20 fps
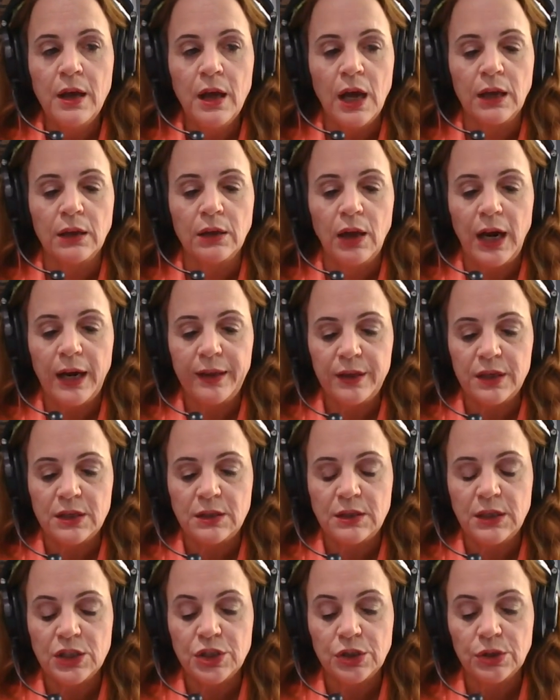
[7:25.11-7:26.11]
A lot of the
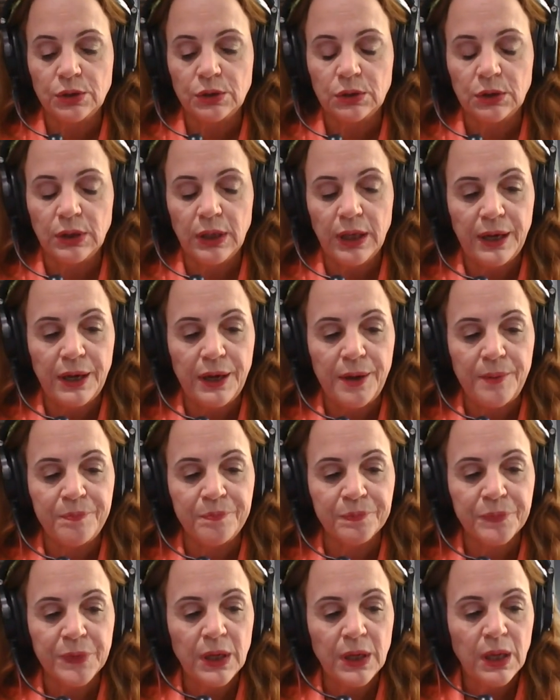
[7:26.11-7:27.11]
digital
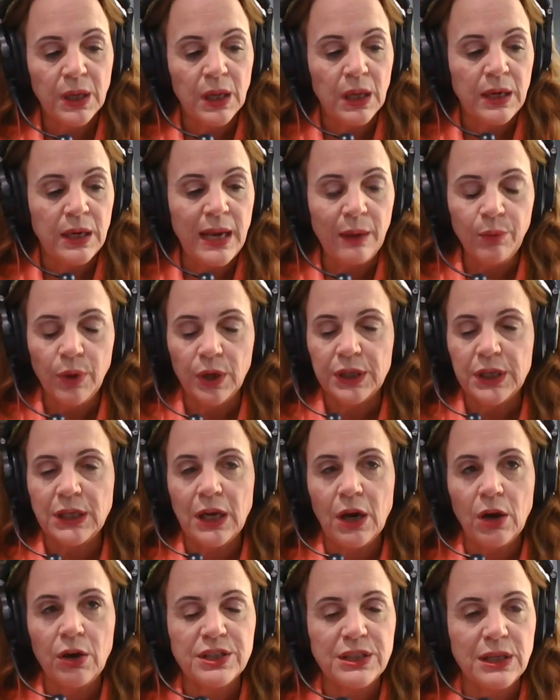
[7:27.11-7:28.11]
um, networking
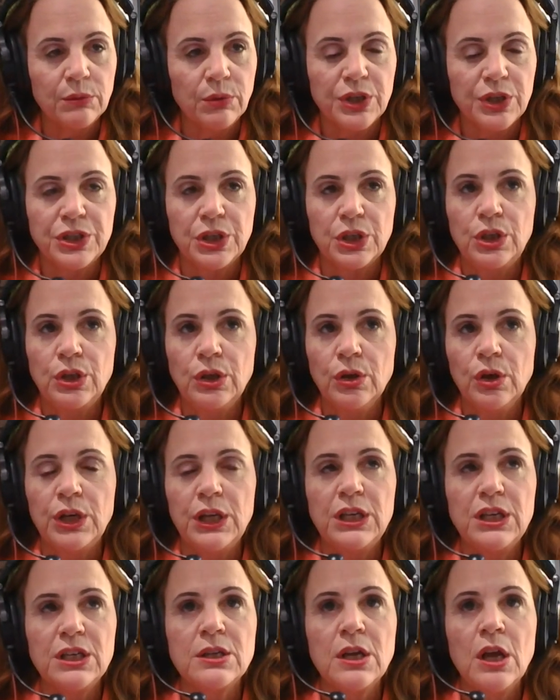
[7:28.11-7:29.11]
areas, network security,
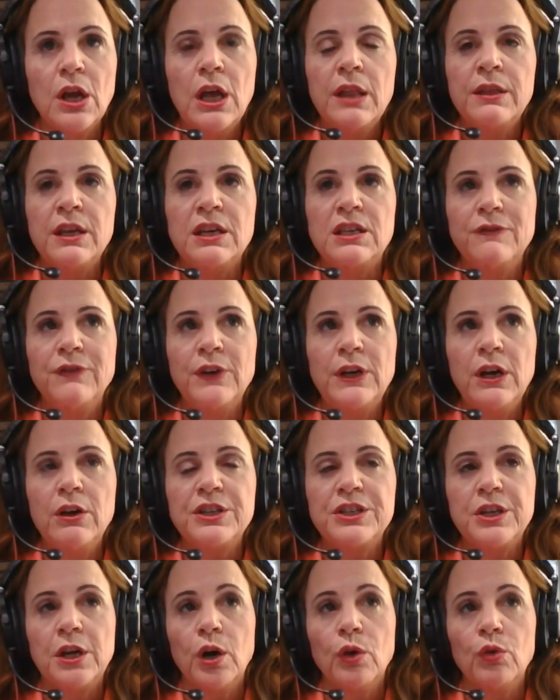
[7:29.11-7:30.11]
just the different
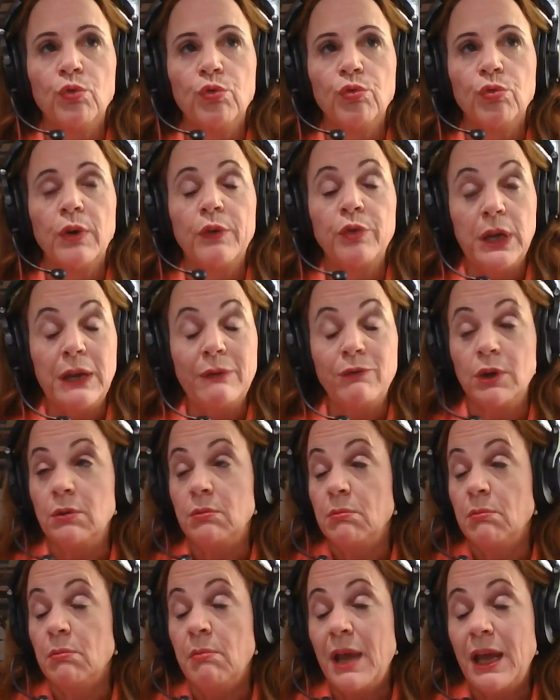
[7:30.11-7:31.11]
areas that are
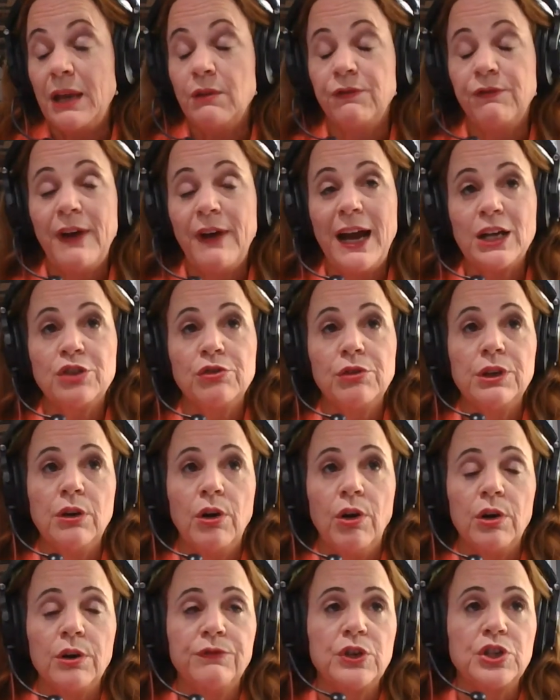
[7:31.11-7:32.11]
even manufacturing,
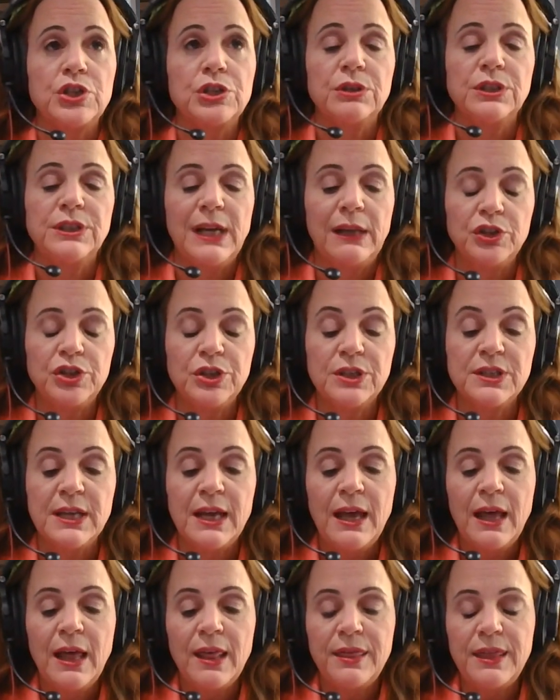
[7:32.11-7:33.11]
artificial intelligence,
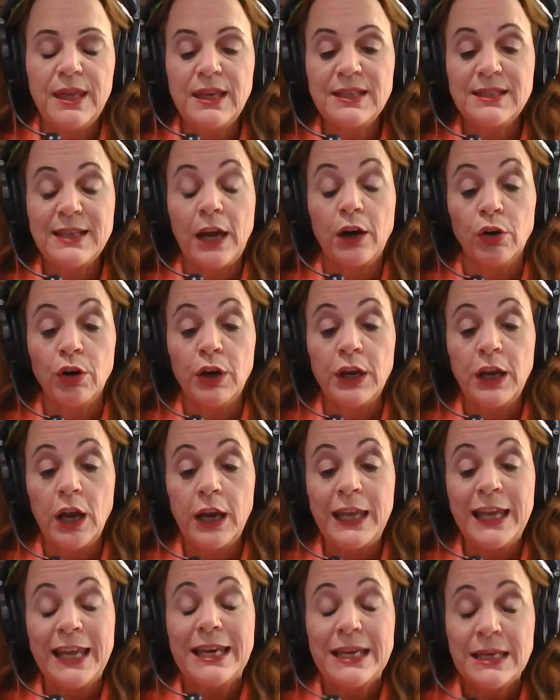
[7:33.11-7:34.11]
things that are
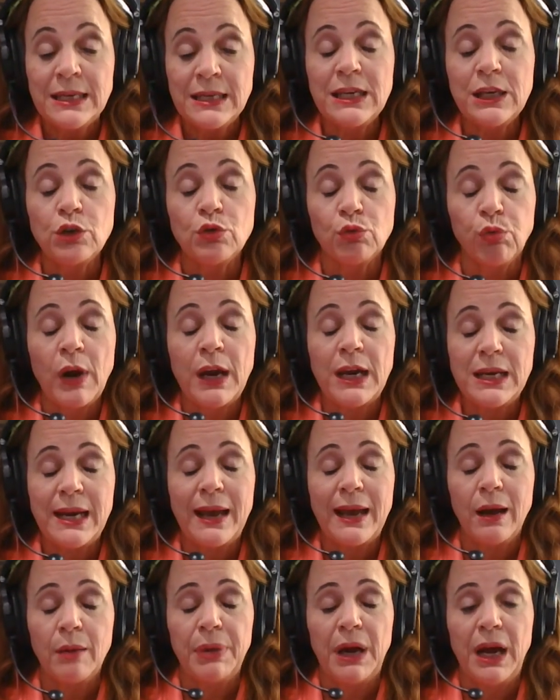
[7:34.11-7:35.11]
in need right
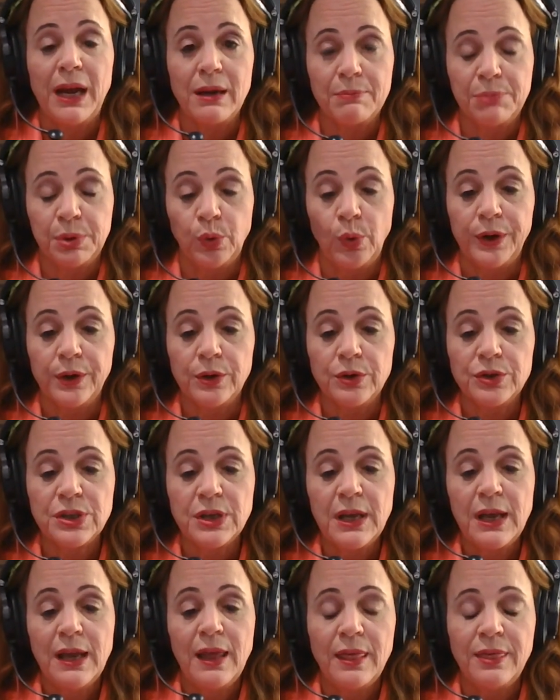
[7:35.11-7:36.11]
now by employers.
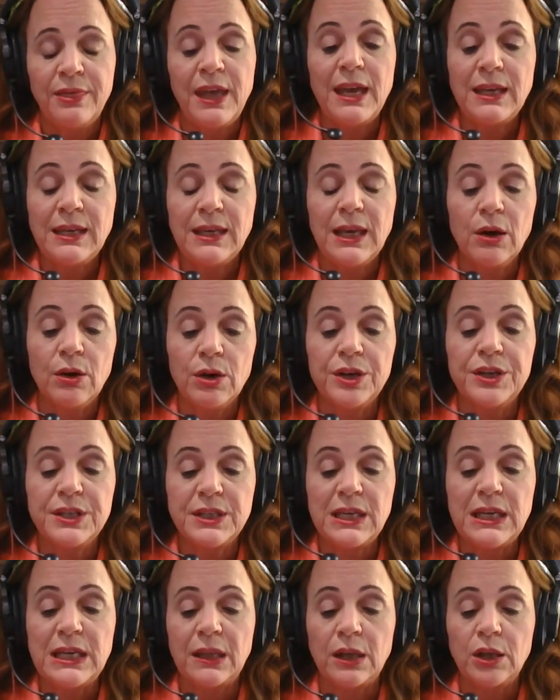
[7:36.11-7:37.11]
They
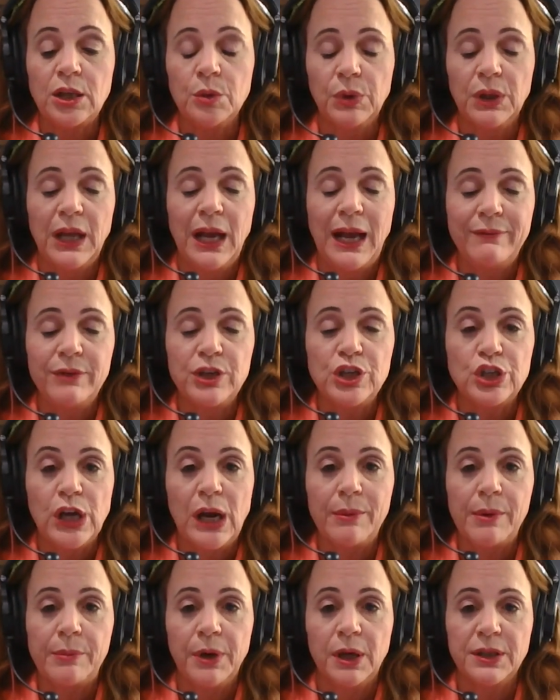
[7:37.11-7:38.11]
guarantee that you will have a
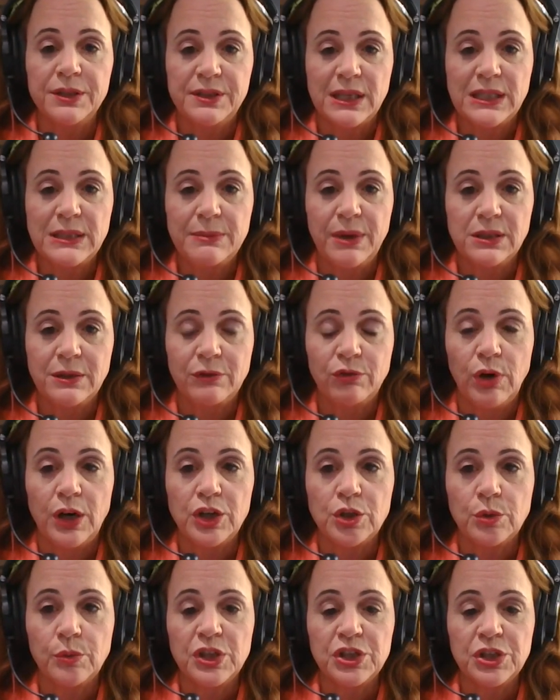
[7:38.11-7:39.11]
job upon six months of
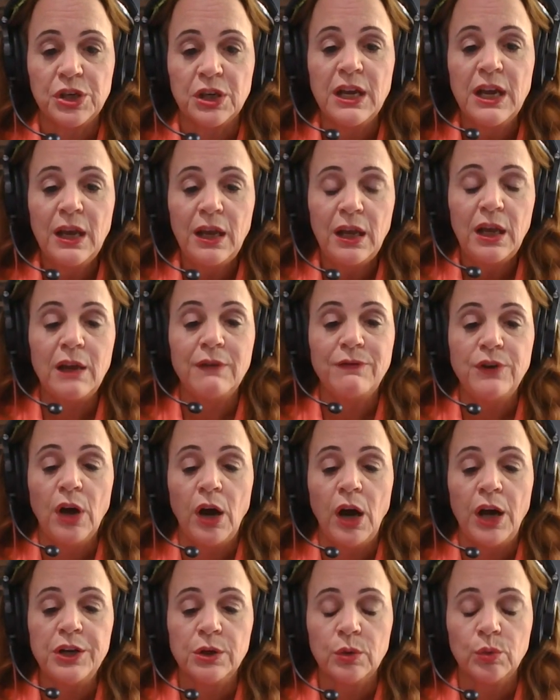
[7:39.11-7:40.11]
graduation. If
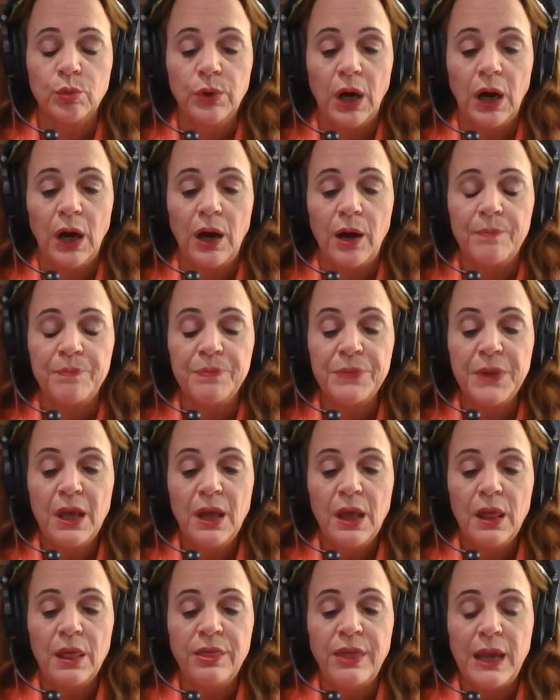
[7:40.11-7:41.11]
not, you um,
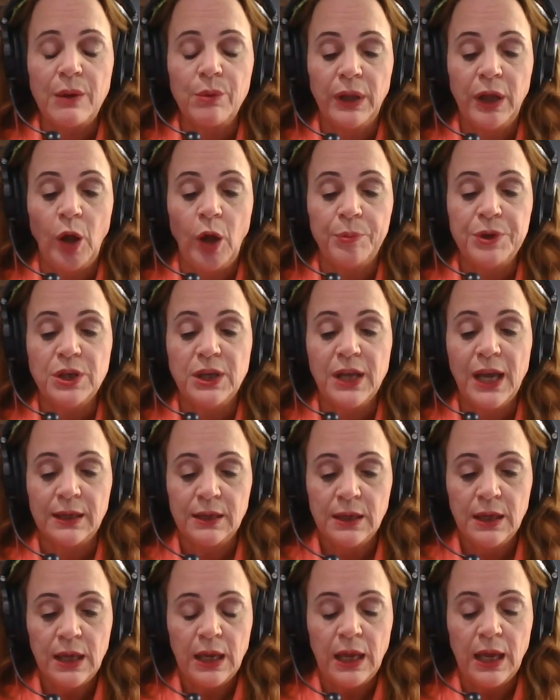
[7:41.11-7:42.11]
they will help you get
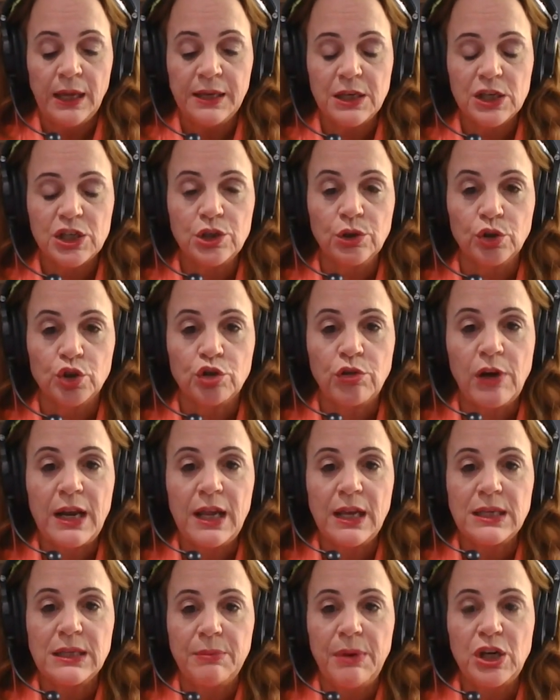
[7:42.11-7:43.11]
additional
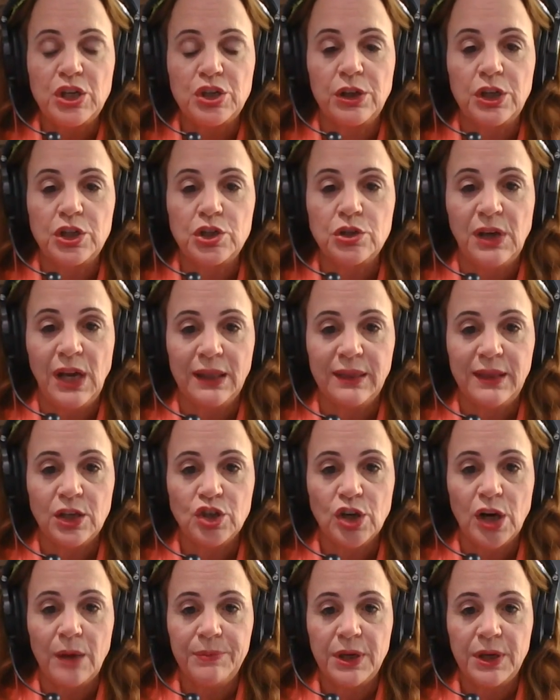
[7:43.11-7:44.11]
training to make sure that you get the
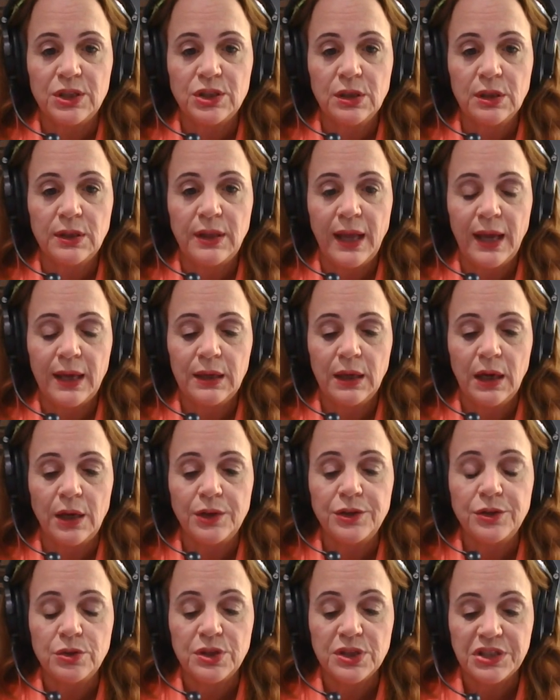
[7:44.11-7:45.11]
job that, that uh,
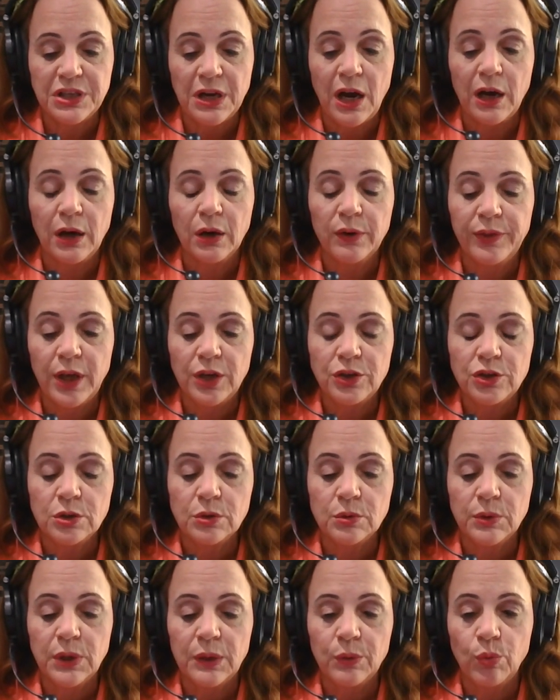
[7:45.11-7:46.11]
you desire, that
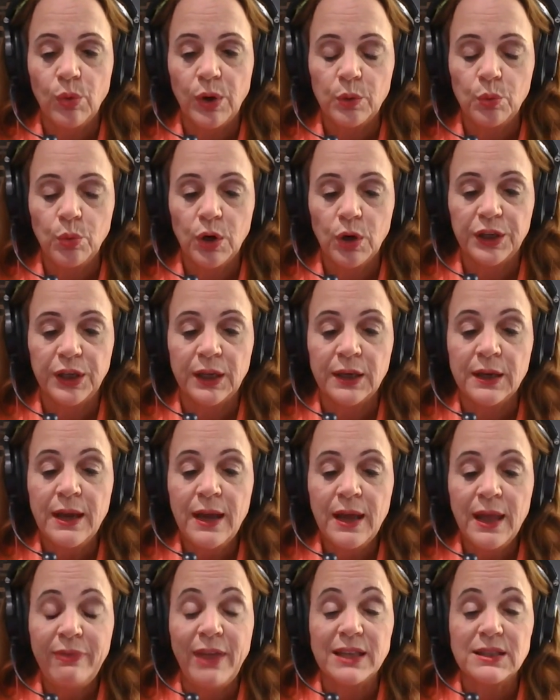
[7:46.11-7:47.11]
you uh, want to work in.
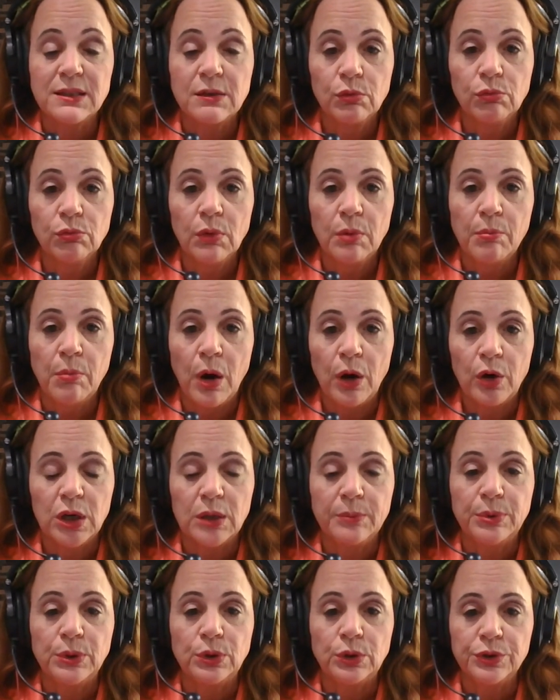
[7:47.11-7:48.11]
That's
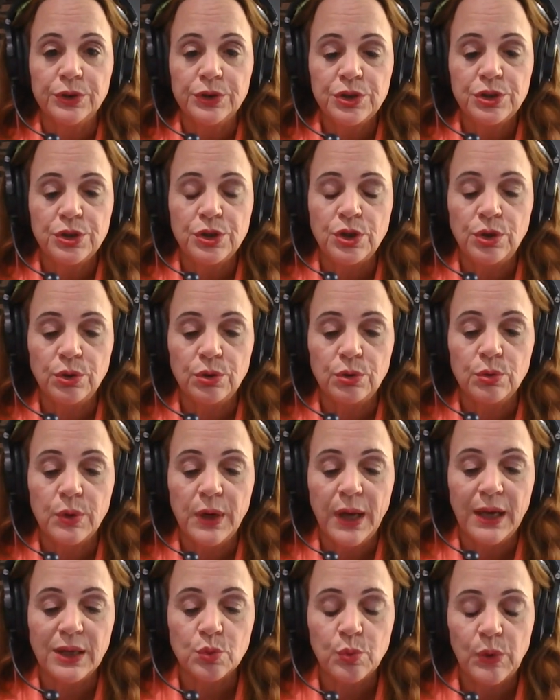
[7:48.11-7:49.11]
marketable to
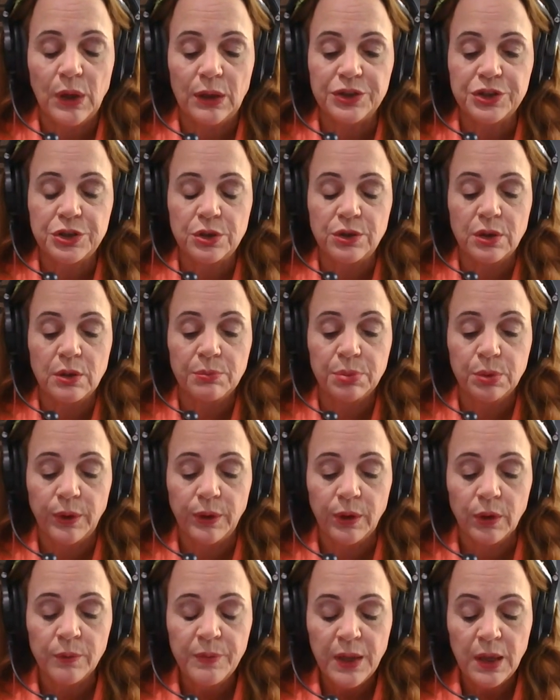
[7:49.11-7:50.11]
you as well as to the
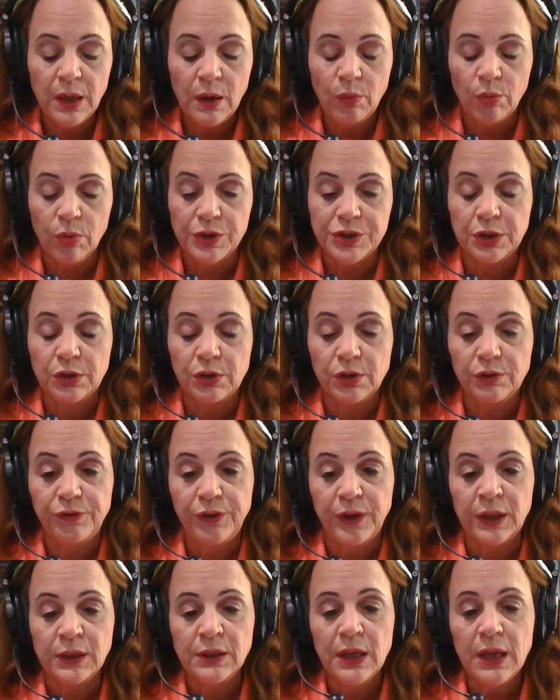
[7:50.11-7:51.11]
employer, where it's a good
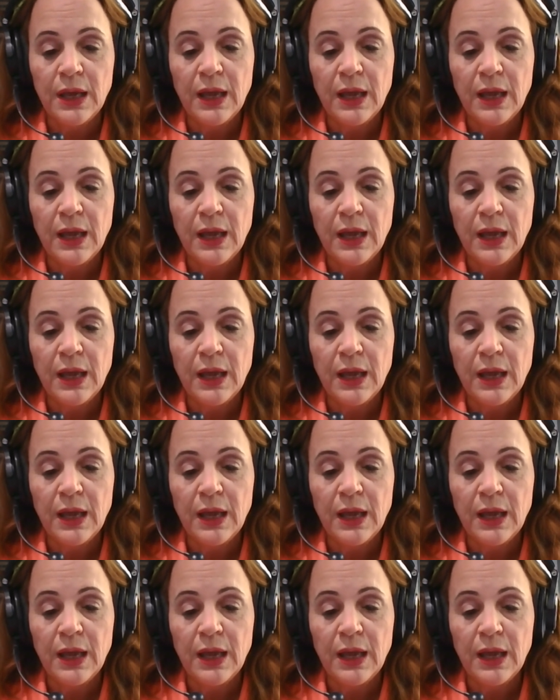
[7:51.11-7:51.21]
fit.